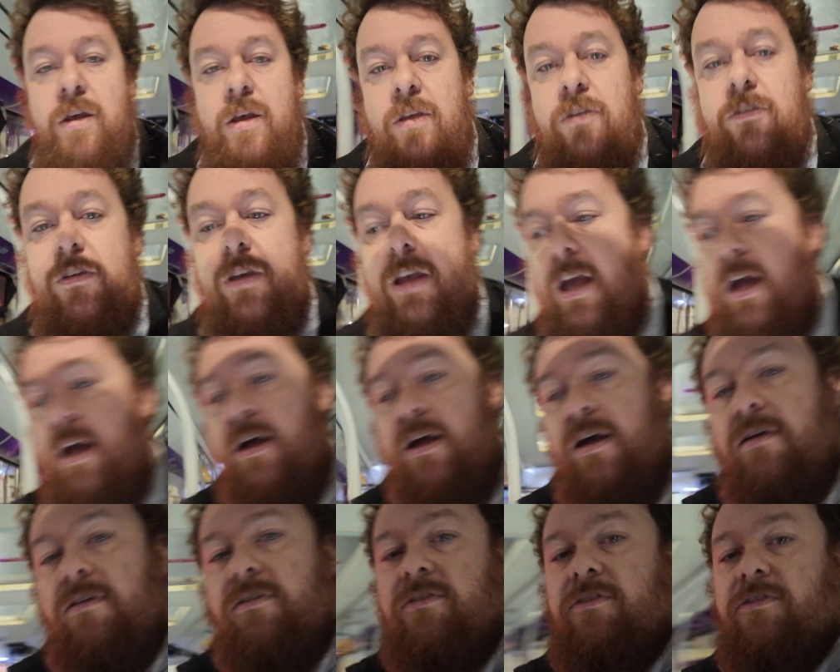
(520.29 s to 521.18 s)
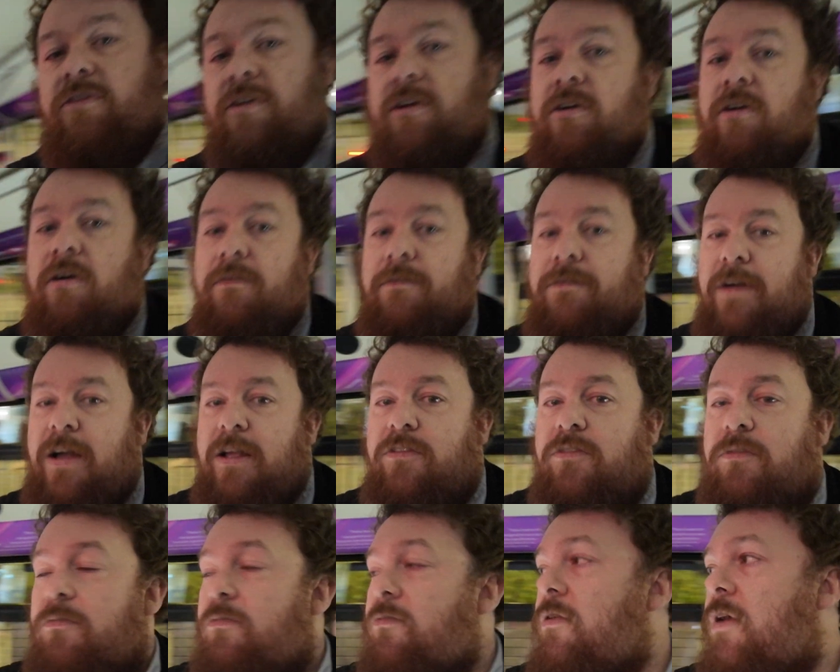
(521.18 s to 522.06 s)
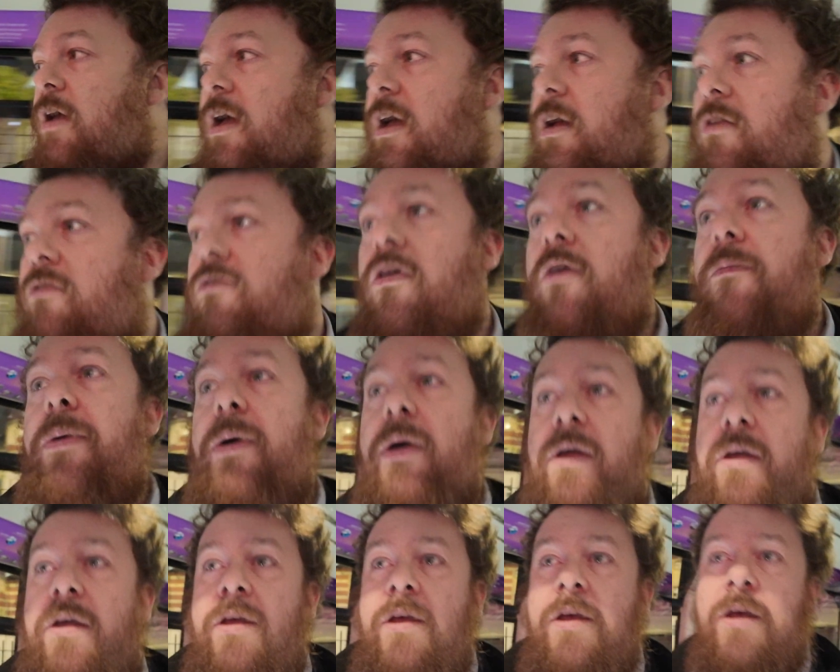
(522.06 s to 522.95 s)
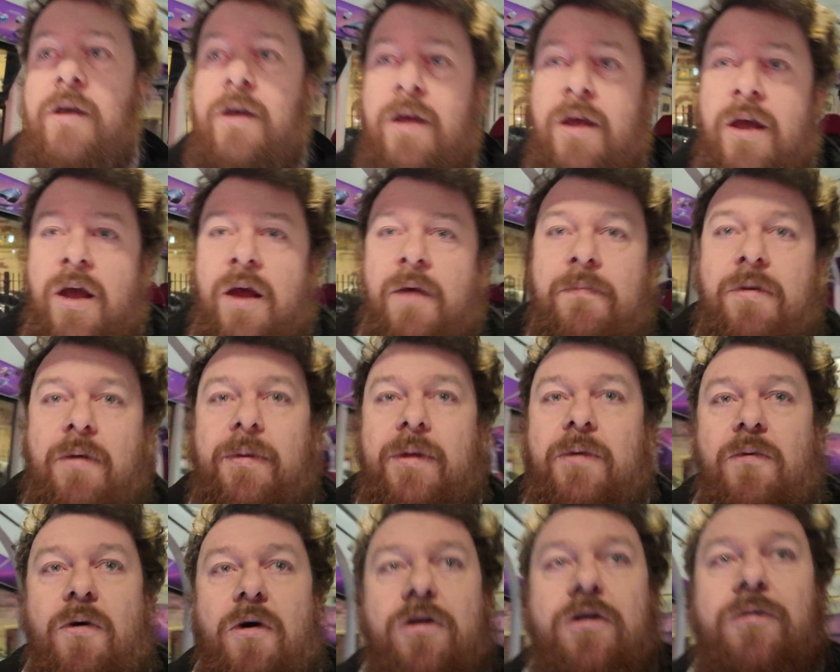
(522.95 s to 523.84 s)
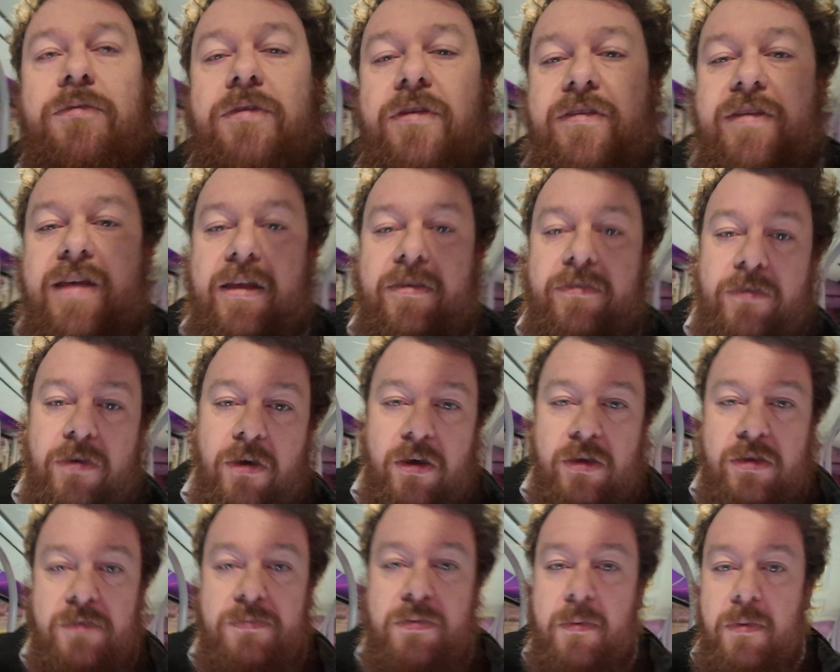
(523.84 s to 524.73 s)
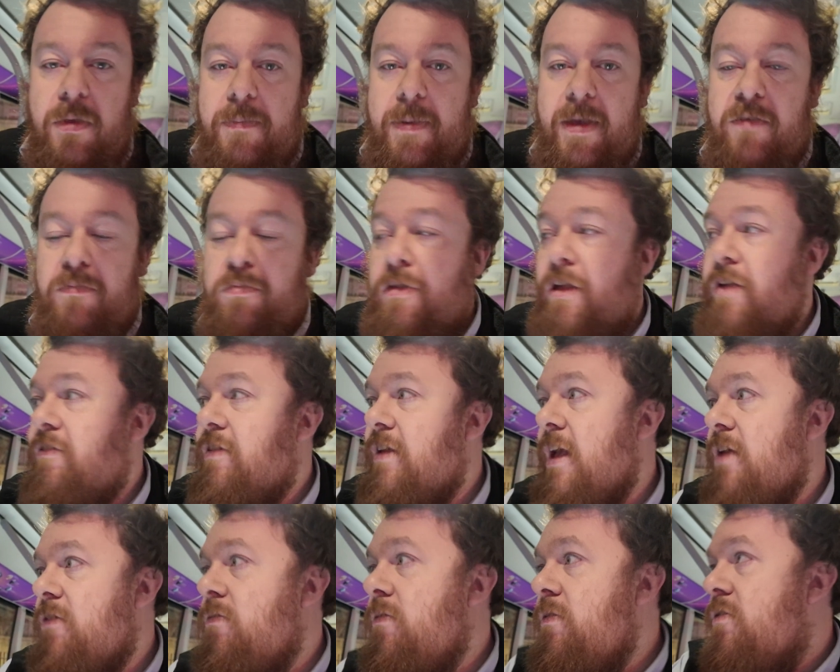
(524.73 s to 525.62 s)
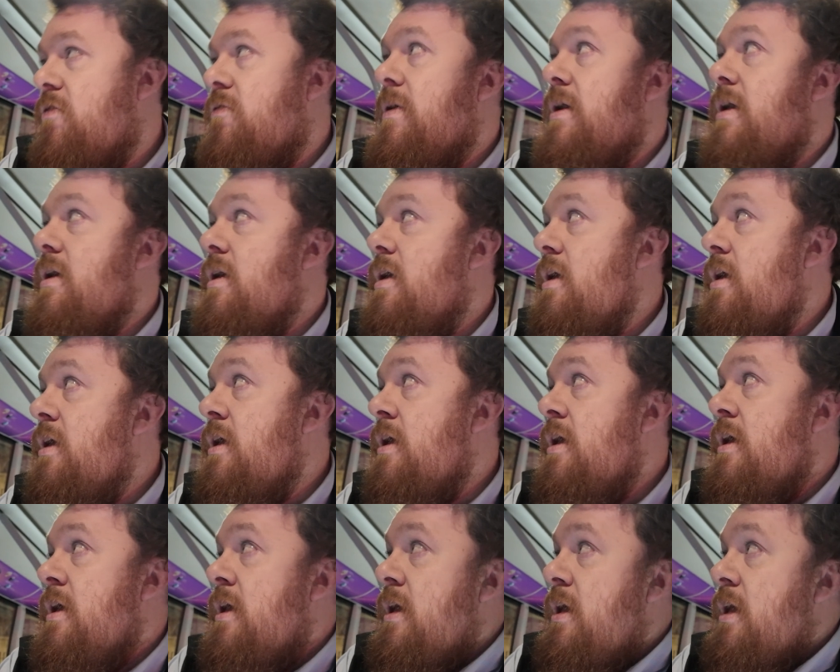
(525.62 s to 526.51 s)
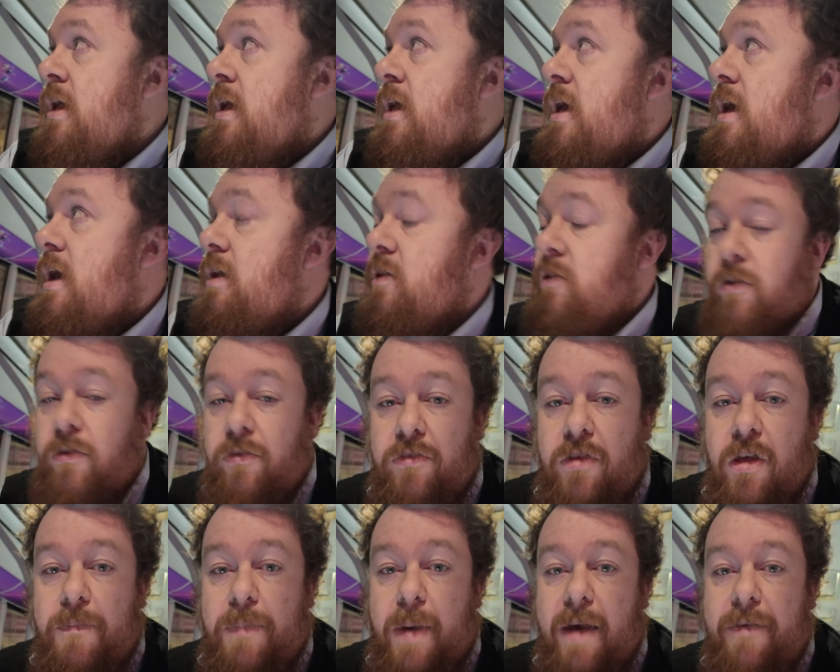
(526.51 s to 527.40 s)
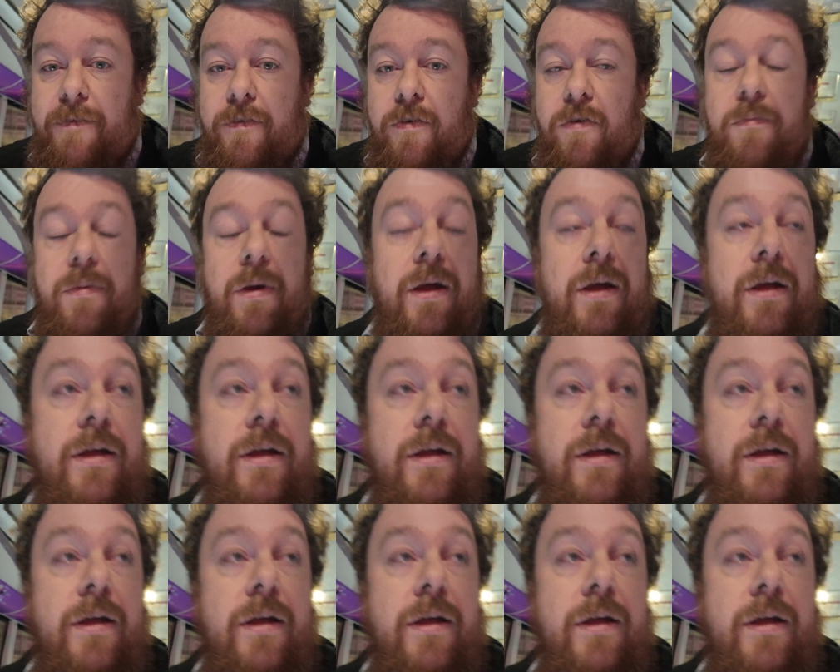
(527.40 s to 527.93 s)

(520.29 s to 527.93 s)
So yeah, I'm just going to go and find some grub. Probably walk up to Tesco. It's probably the best place to get something to eat. And use their bathroom.